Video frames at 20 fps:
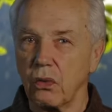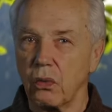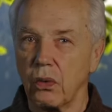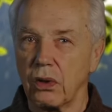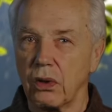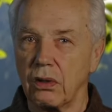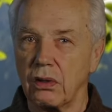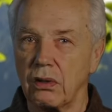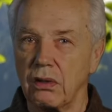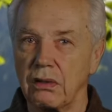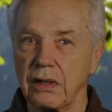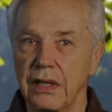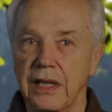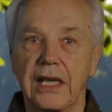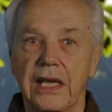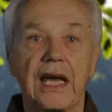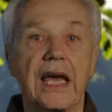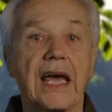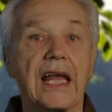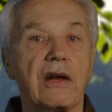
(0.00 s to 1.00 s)
world,
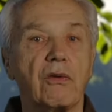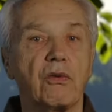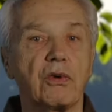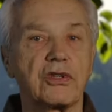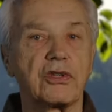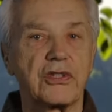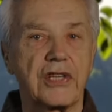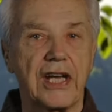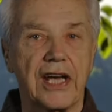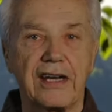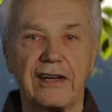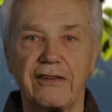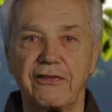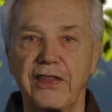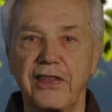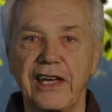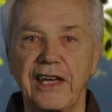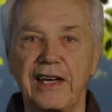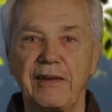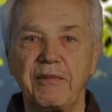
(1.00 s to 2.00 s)
and it was said of
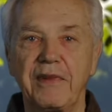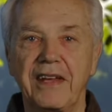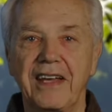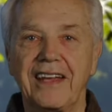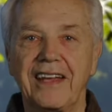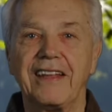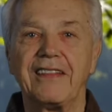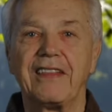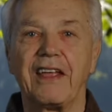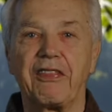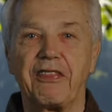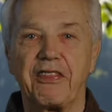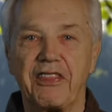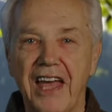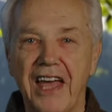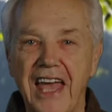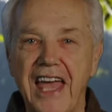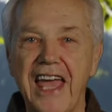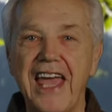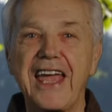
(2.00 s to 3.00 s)
them that
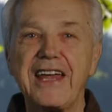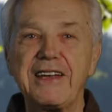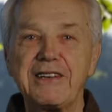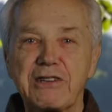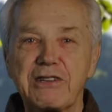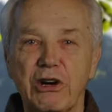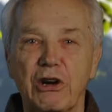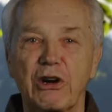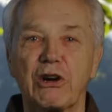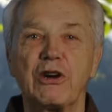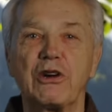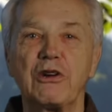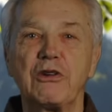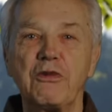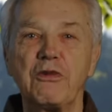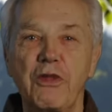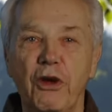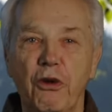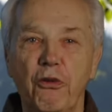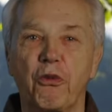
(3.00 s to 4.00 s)
they
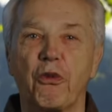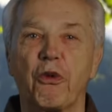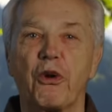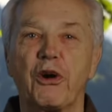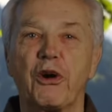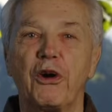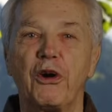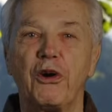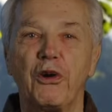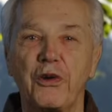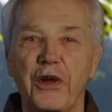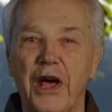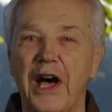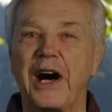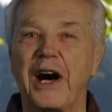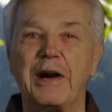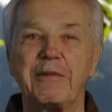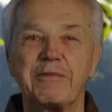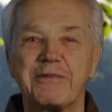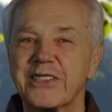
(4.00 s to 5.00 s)
turned the world
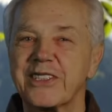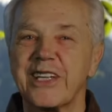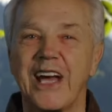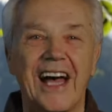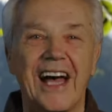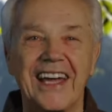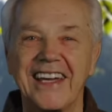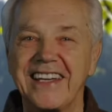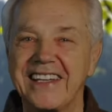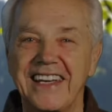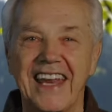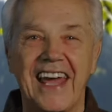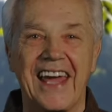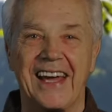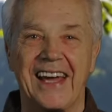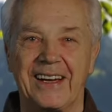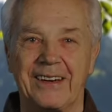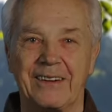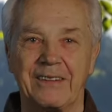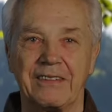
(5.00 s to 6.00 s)
upside
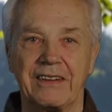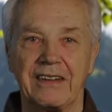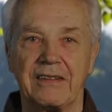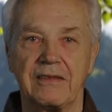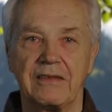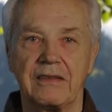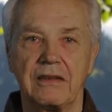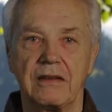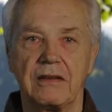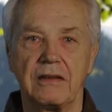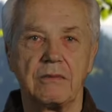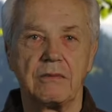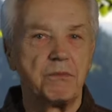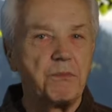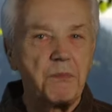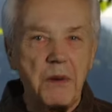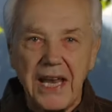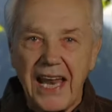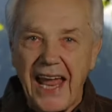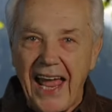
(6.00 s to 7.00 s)
down.
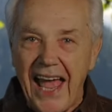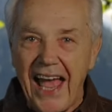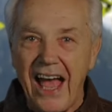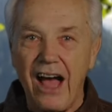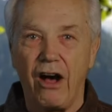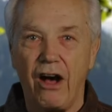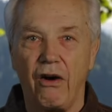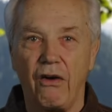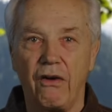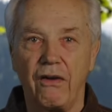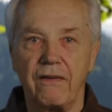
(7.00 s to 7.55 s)
But how?